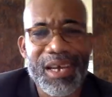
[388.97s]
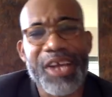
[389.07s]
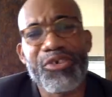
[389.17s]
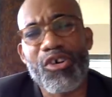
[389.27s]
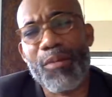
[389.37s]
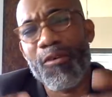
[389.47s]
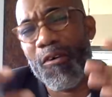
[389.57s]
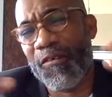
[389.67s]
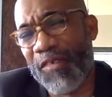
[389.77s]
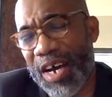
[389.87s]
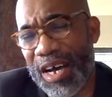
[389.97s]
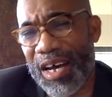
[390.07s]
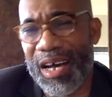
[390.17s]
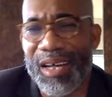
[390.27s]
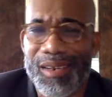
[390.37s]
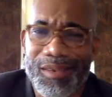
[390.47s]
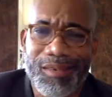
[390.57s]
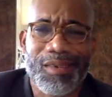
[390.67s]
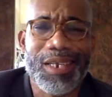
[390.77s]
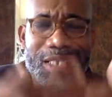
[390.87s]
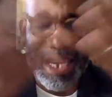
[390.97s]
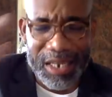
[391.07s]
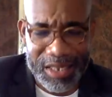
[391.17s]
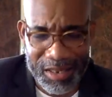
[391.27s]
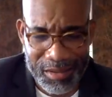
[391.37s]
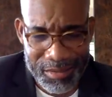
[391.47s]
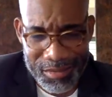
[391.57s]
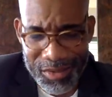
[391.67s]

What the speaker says: can you come over? And you know, this kind of thing.